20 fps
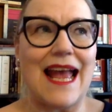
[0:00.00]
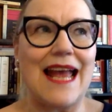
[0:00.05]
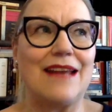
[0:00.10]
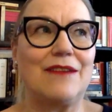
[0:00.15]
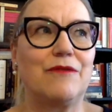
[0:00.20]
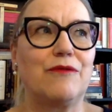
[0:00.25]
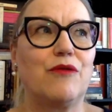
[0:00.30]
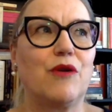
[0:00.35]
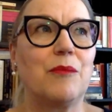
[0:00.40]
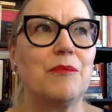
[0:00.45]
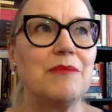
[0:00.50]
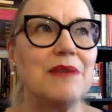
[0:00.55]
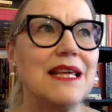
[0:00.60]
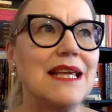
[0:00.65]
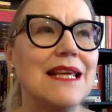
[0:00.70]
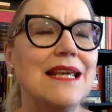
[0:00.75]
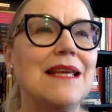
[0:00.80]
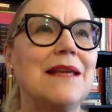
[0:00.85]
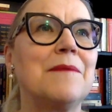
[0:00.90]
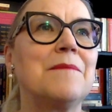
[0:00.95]
And for
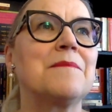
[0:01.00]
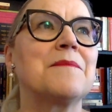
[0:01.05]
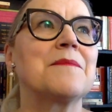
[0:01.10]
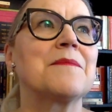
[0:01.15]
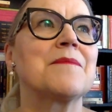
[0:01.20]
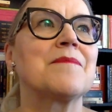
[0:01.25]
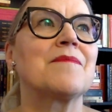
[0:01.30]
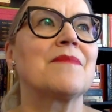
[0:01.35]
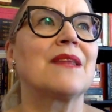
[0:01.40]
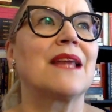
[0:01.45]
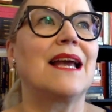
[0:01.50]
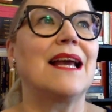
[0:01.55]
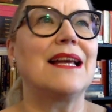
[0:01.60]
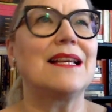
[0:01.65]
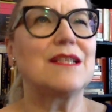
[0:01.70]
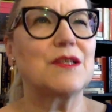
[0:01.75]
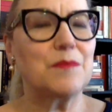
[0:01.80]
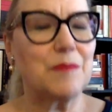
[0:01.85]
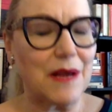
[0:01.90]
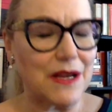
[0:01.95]
me,
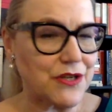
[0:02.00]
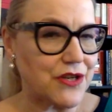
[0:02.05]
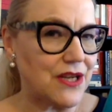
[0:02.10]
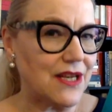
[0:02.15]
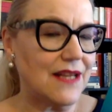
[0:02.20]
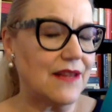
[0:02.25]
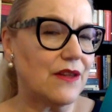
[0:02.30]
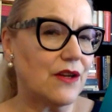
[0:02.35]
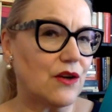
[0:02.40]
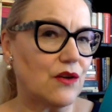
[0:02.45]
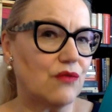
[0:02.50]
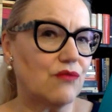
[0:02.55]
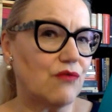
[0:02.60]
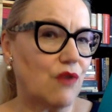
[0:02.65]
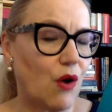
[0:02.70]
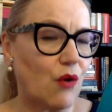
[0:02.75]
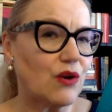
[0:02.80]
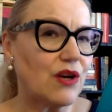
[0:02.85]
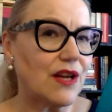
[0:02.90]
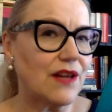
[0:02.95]
especially the
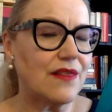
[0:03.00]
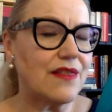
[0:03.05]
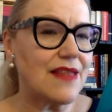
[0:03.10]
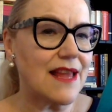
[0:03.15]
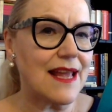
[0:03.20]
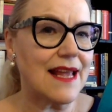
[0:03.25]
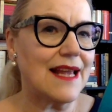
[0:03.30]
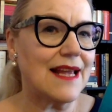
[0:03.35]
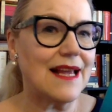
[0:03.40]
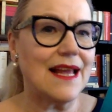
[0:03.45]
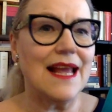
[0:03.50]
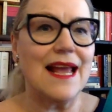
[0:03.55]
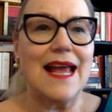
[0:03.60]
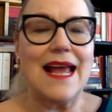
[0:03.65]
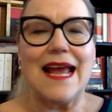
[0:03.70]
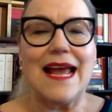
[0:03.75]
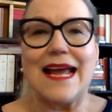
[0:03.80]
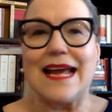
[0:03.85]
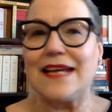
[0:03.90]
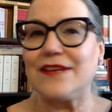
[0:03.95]
corona thing,
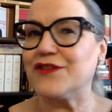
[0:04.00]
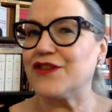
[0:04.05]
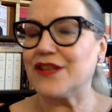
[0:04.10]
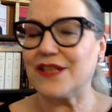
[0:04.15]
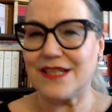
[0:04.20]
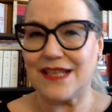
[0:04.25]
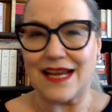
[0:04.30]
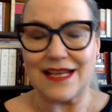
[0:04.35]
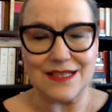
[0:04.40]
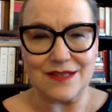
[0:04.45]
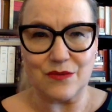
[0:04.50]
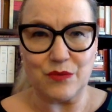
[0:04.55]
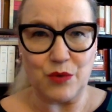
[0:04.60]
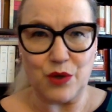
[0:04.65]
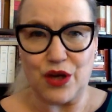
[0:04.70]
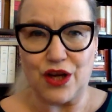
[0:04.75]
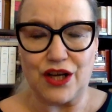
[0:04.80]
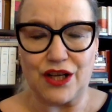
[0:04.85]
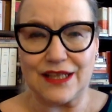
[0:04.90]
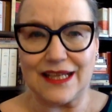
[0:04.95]
it just doesn't
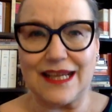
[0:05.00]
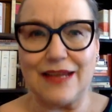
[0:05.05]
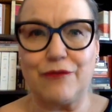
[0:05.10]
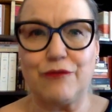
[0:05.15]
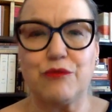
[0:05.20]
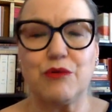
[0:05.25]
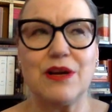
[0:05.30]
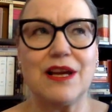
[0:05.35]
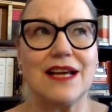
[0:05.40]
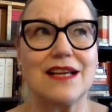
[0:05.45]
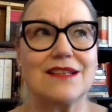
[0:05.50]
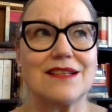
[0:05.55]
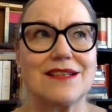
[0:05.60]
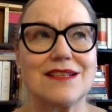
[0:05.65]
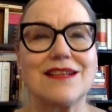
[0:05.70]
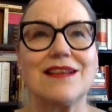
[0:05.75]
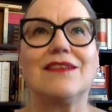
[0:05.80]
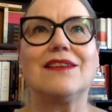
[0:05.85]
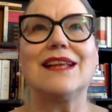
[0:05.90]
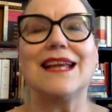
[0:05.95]
work. If we are
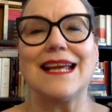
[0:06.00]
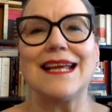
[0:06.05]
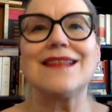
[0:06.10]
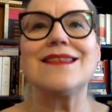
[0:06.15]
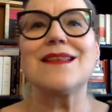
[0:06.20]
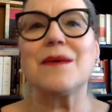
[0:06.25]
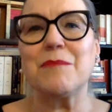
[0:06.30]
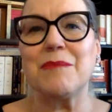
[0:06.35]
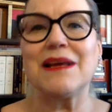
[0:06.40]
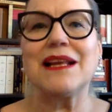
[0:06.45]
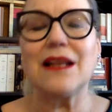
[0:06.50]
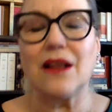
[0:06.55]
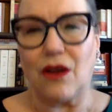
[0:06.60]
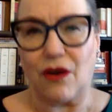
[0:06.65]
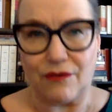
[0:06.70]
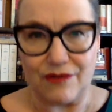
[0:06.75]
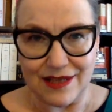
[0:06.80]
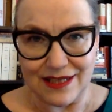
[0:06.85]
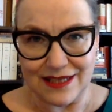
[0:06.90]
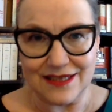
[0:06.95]
still in the middle
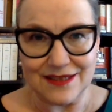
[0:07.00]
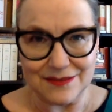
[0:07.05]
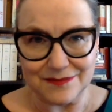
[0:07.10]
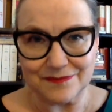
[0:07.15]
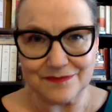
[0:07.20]
of it,